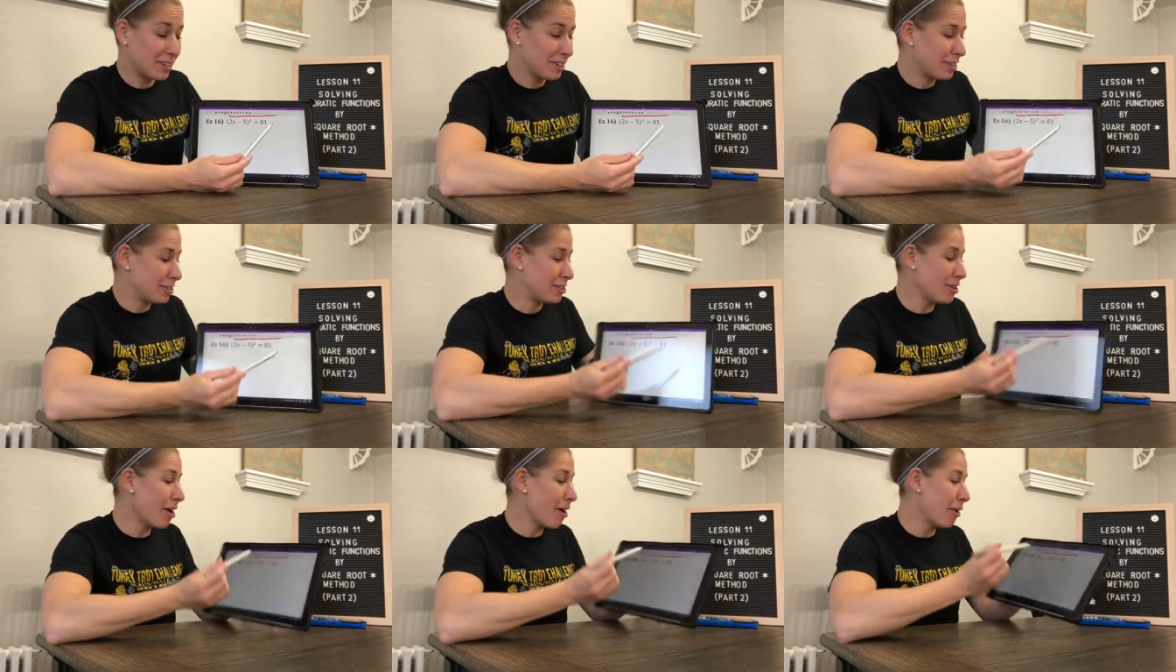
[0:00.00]

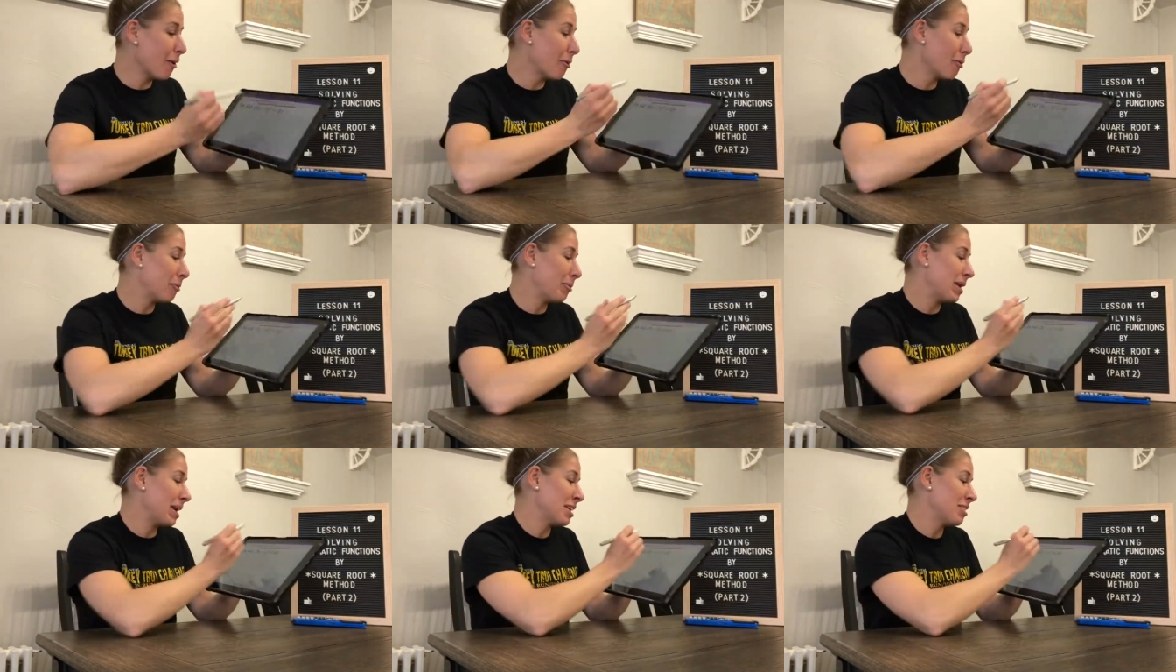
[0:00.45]

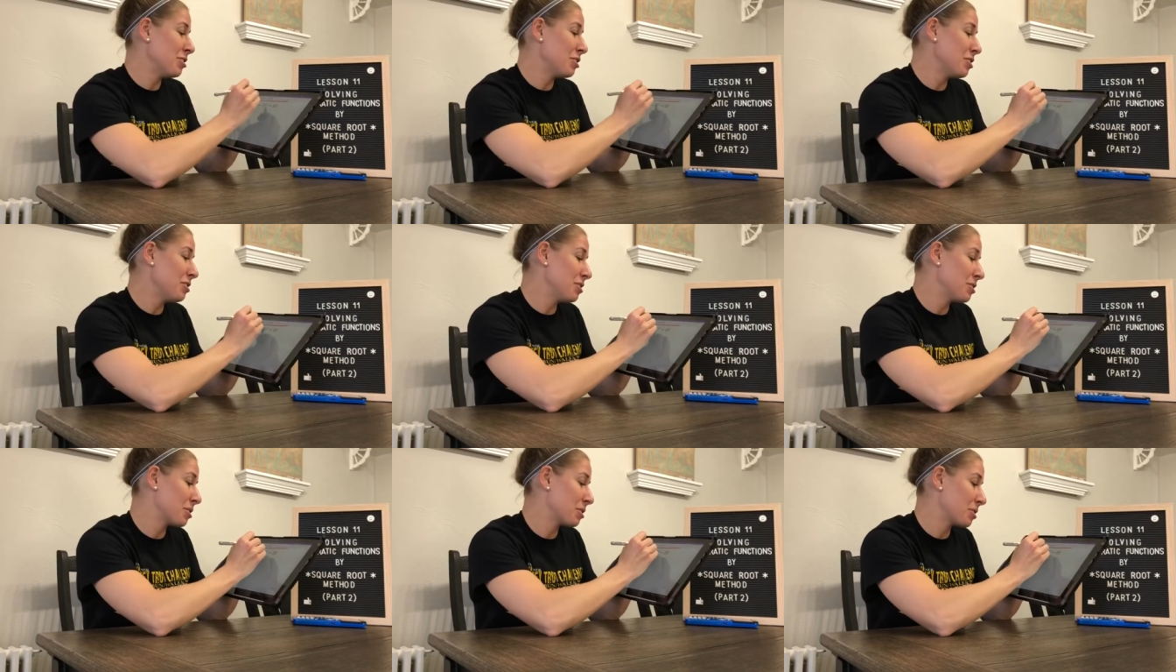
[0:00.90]
So we can
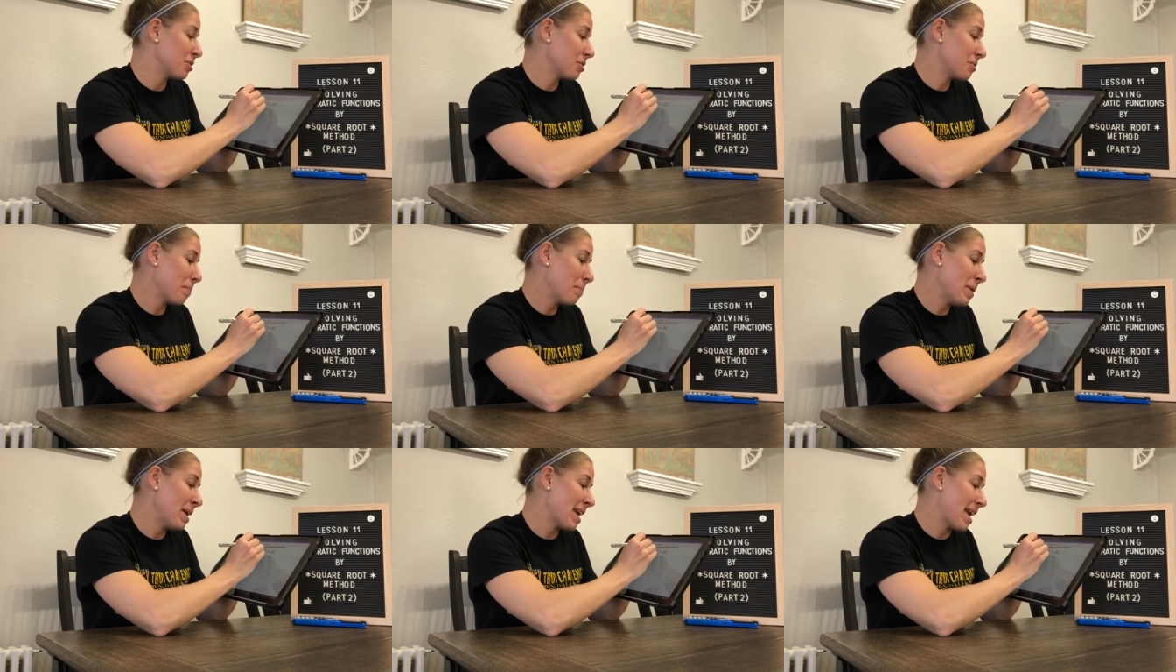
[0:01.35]
just
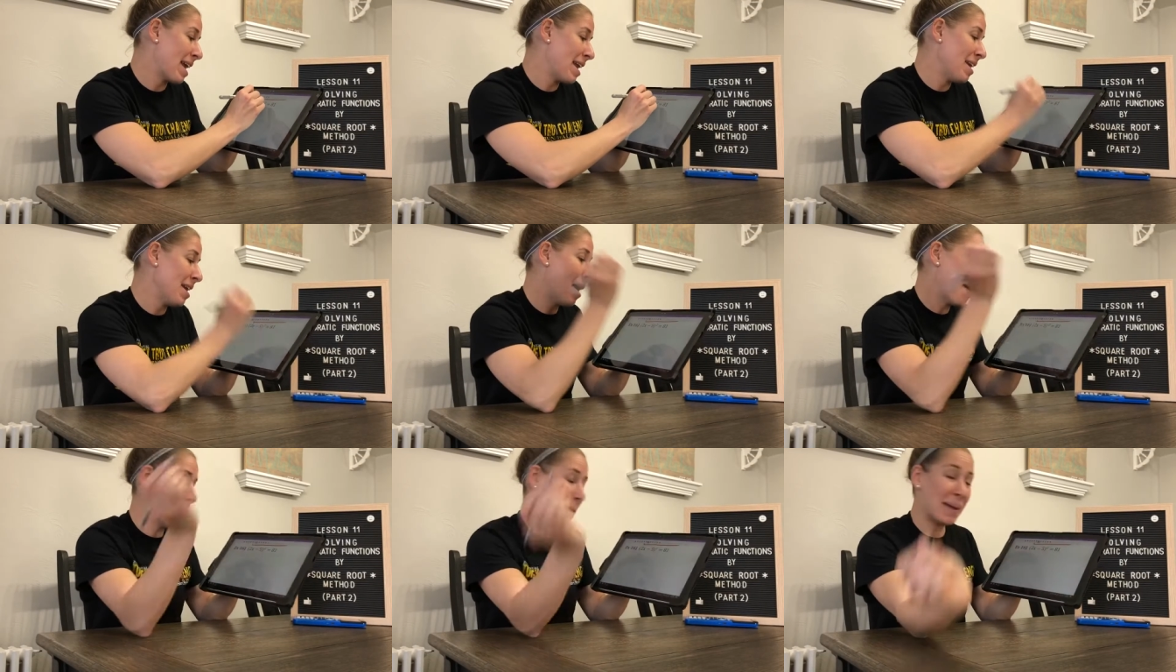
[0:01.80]

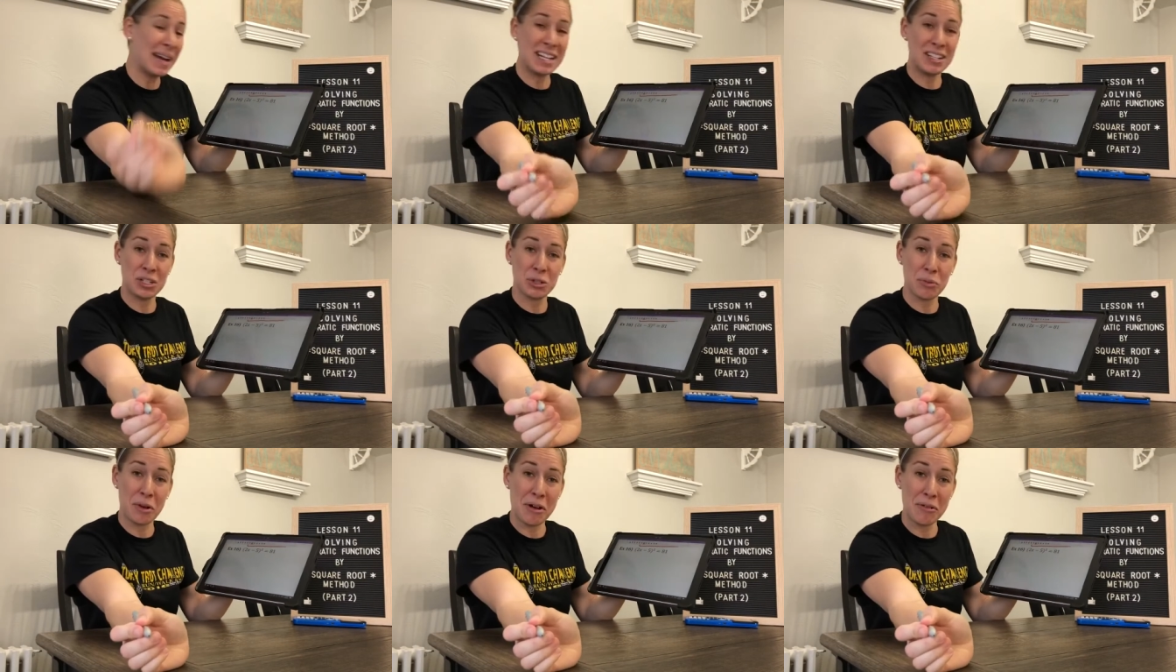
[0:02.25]
begin by
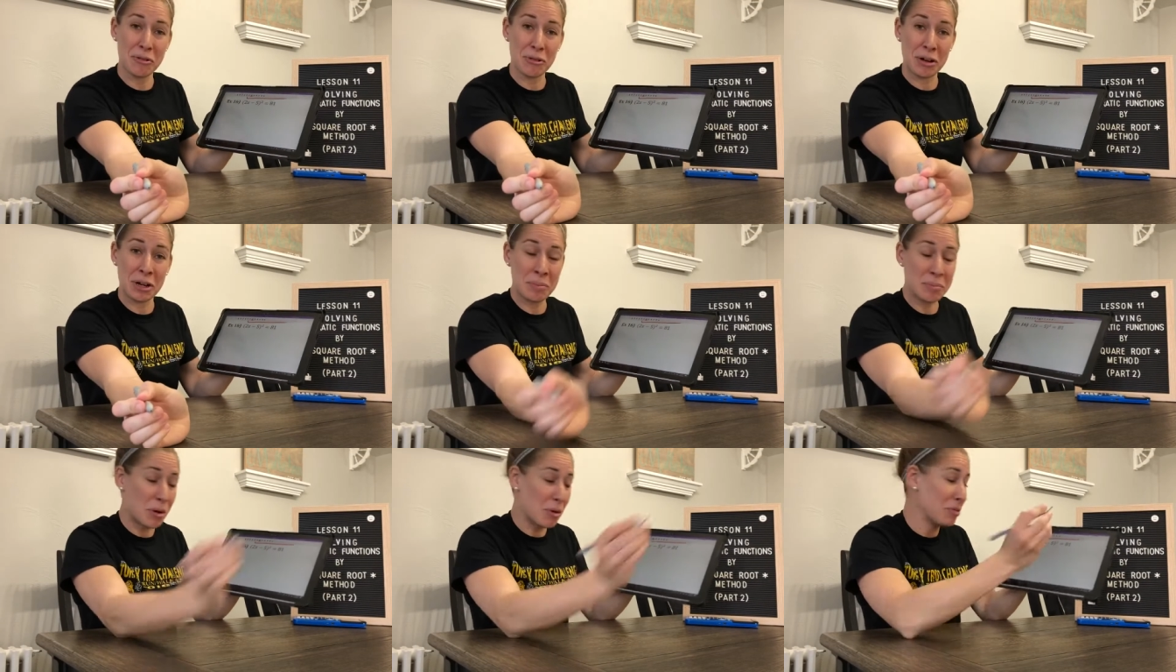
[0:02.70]
square
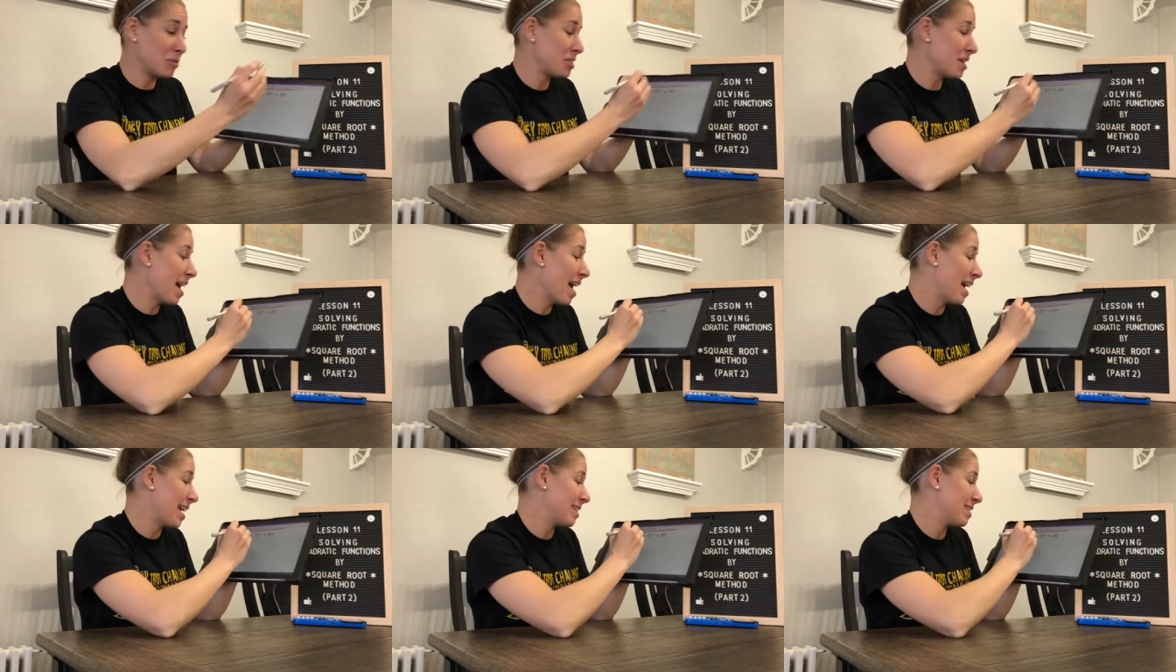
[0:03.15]
rooting both
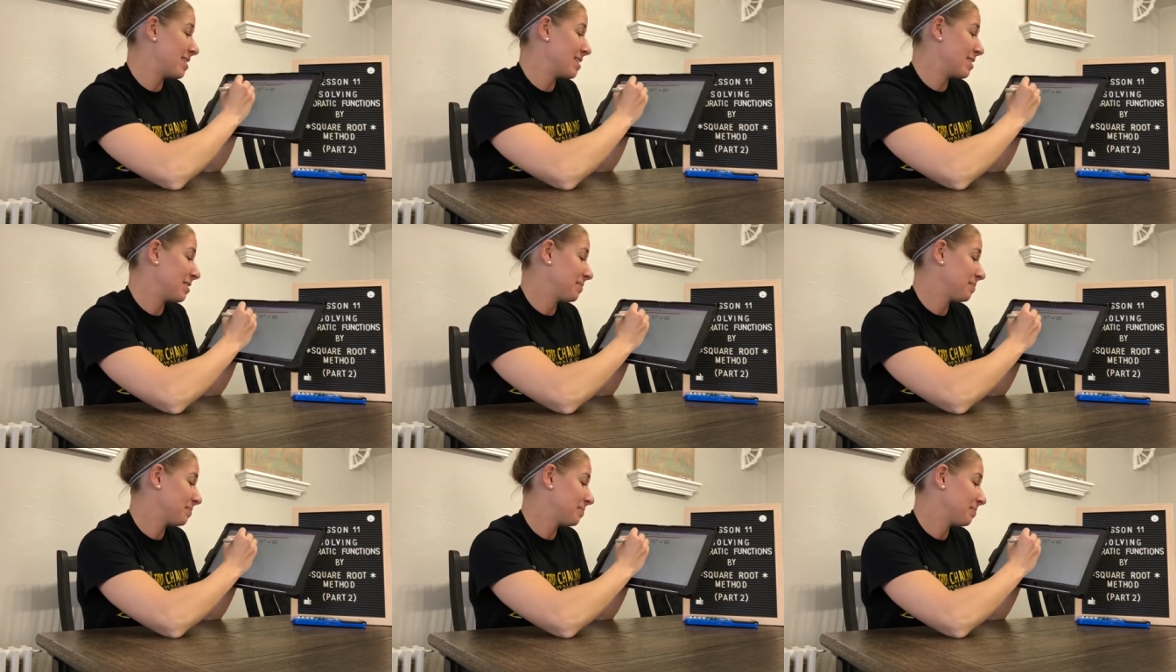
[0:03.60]
sides.